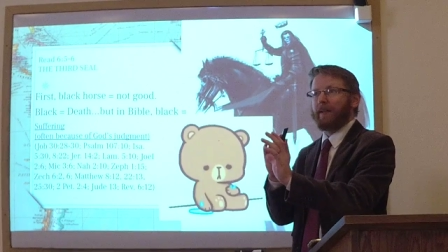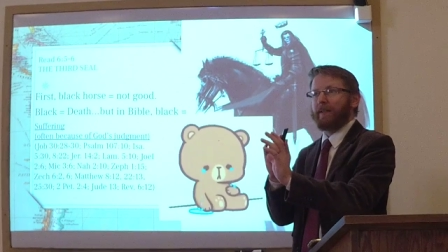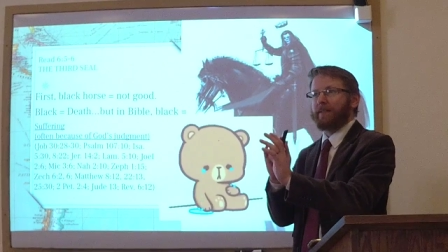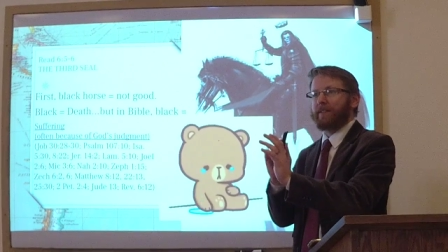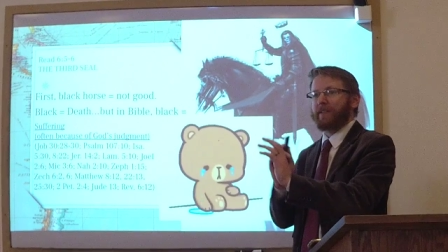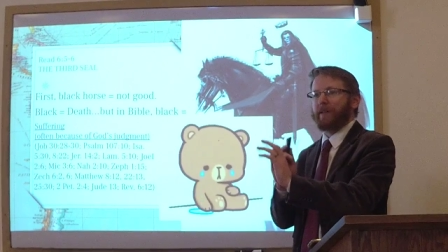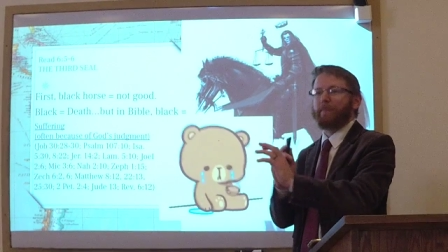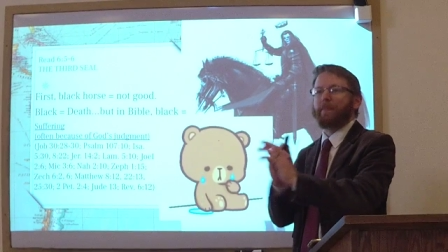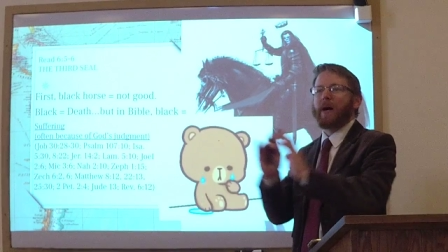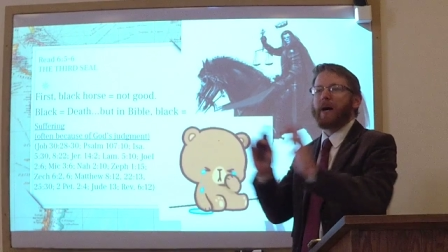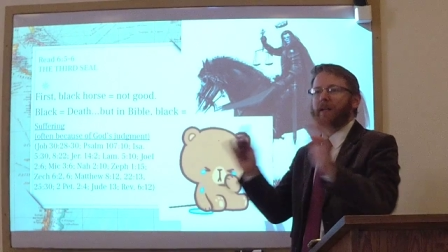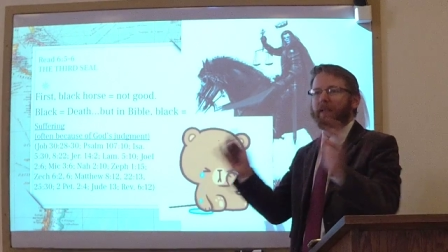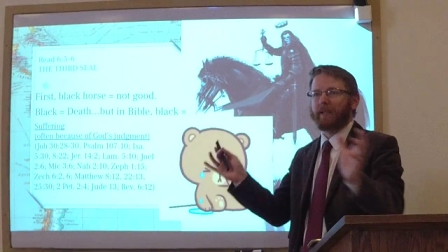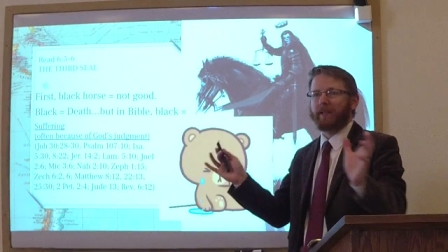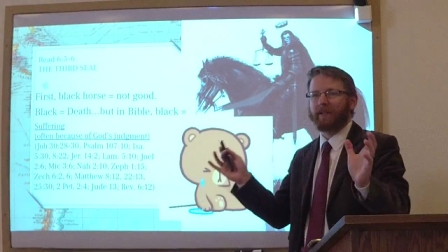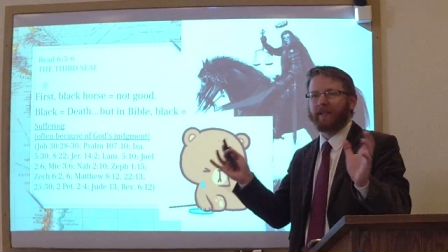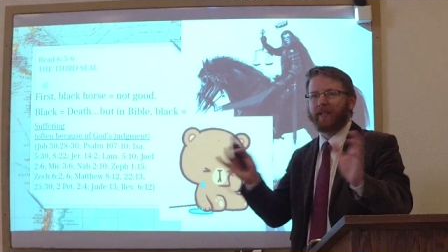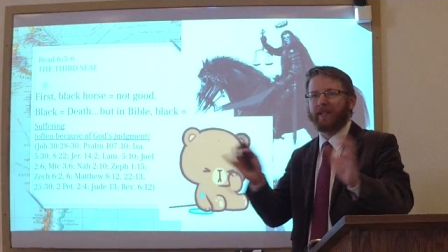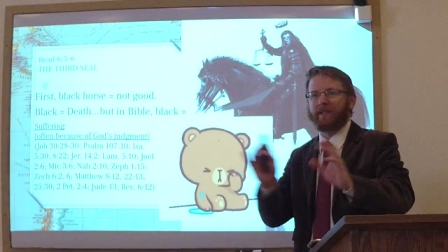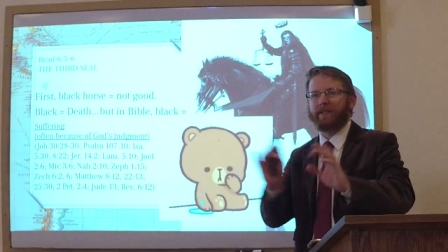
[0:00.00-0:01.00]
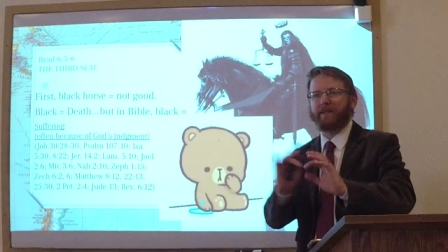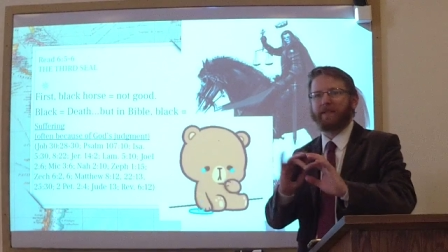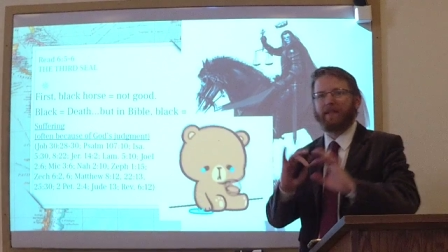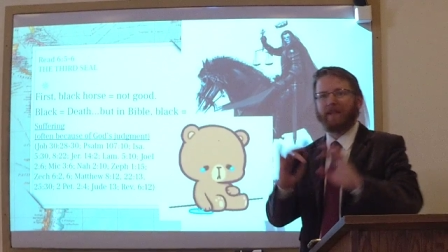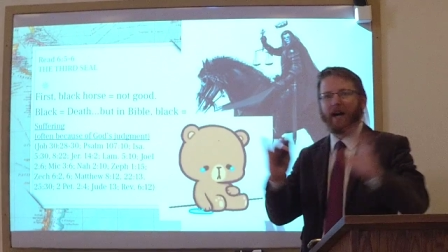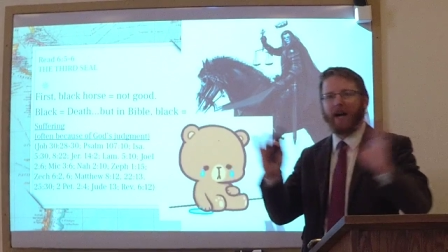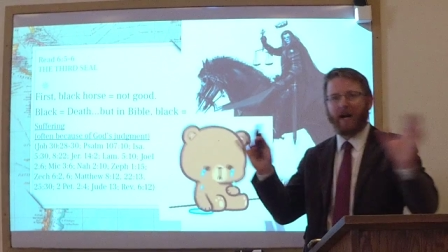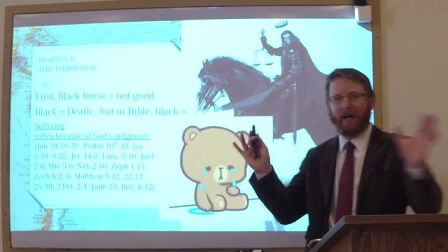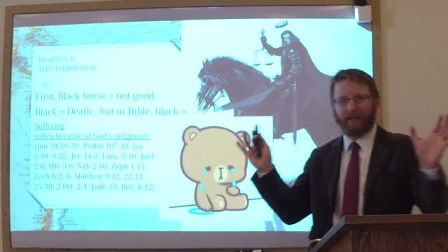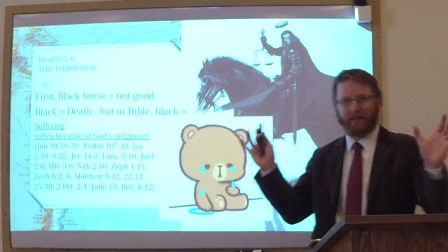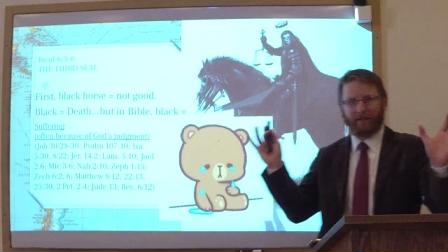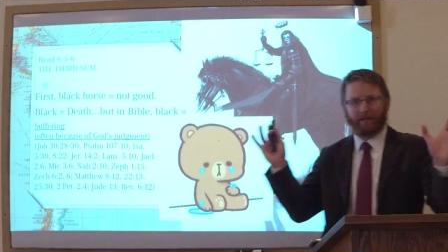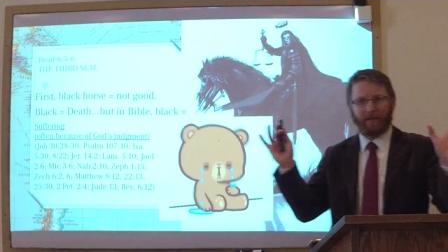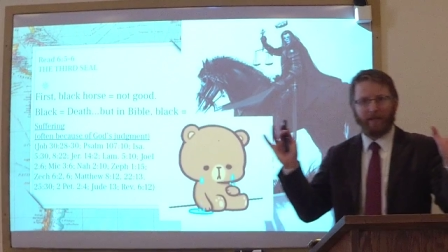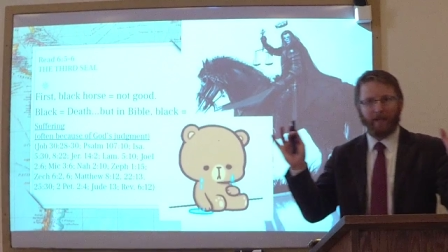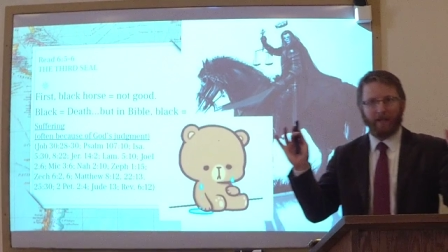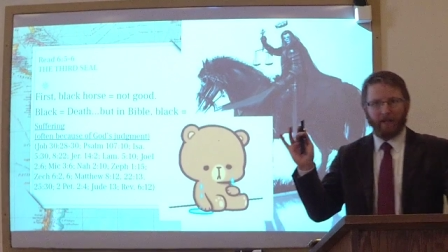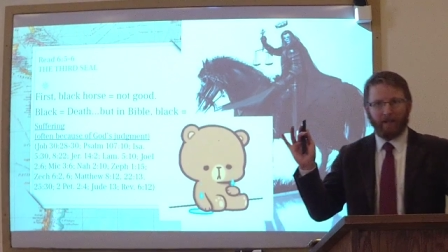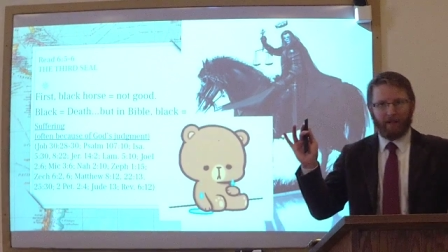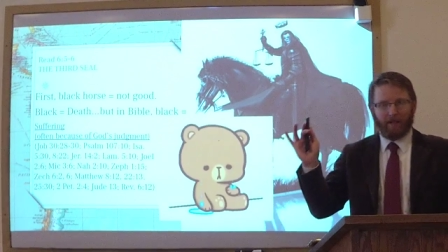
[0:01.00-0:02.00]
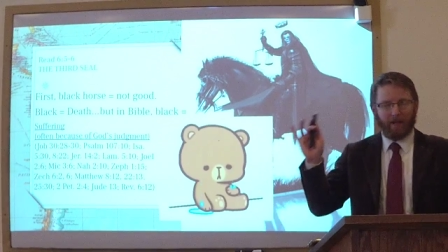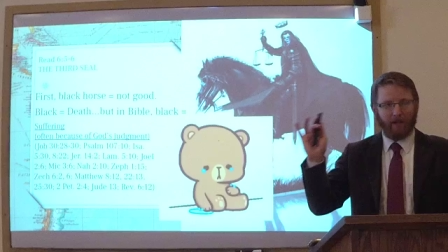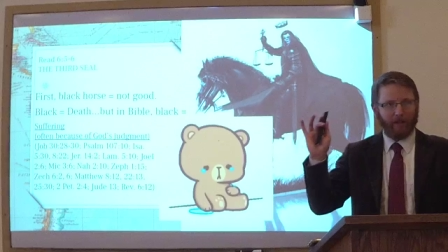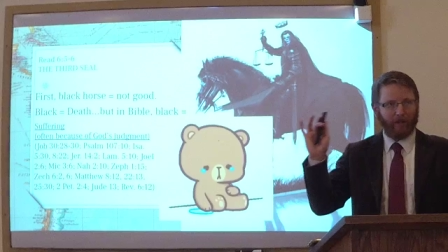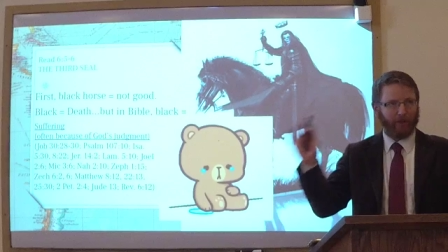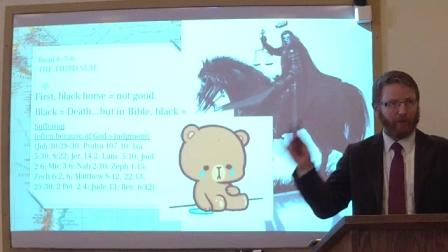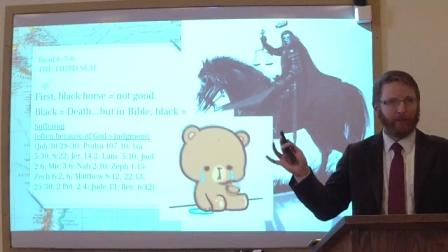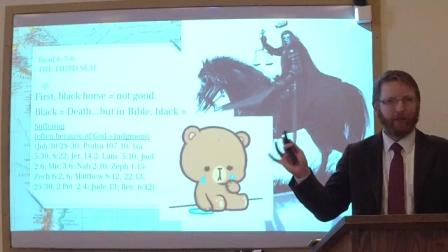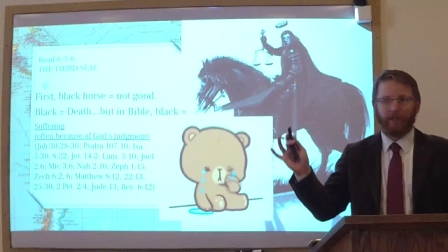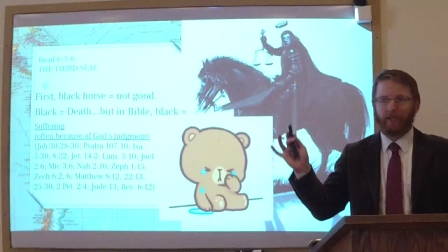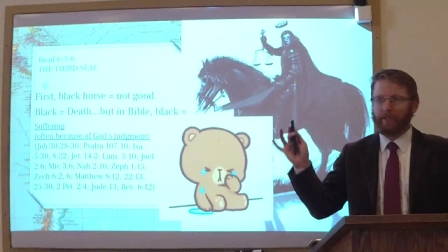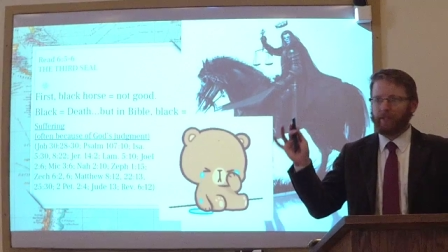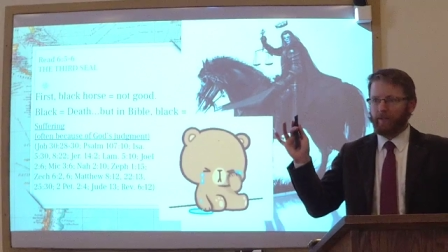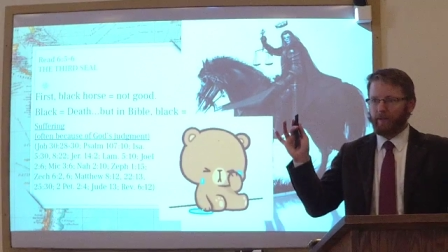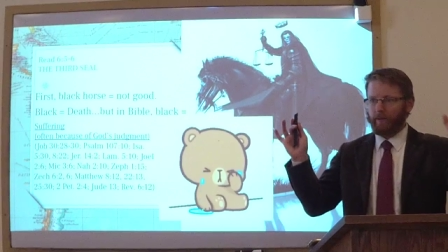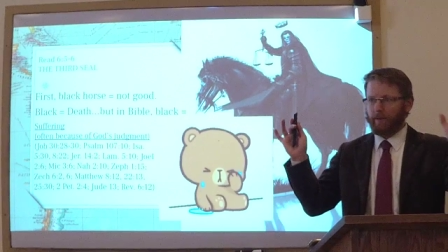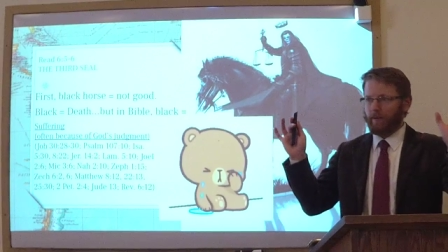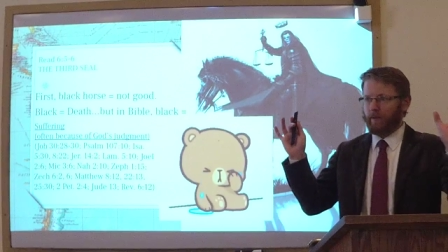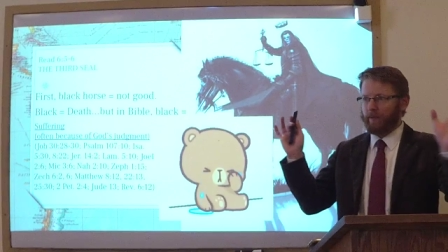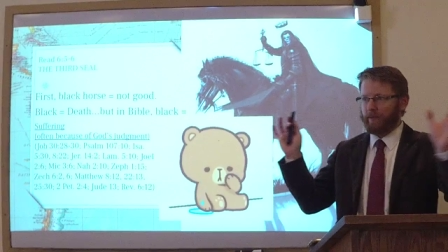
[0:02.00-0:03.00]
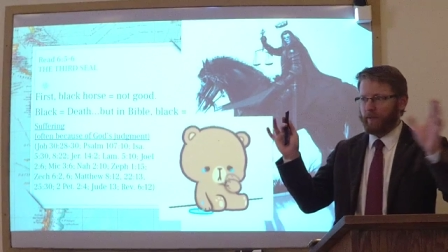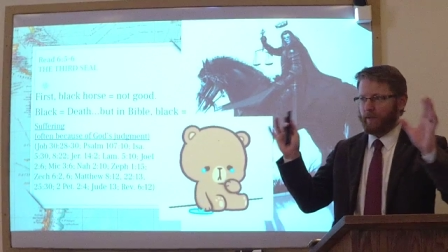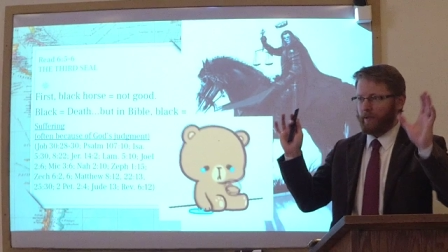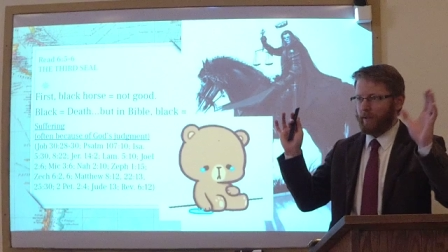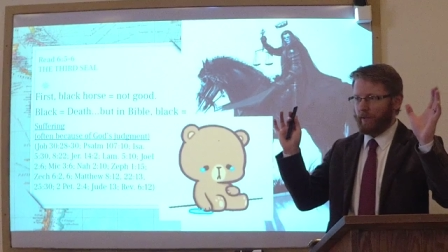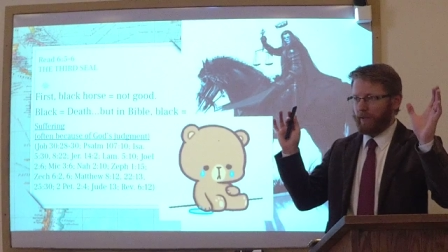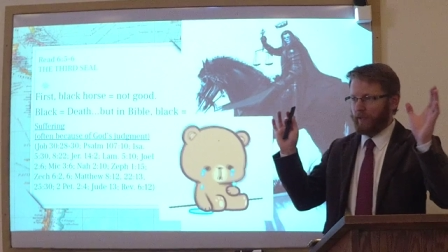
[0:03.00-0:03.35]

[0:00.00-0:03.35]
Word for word: symbolically is not a good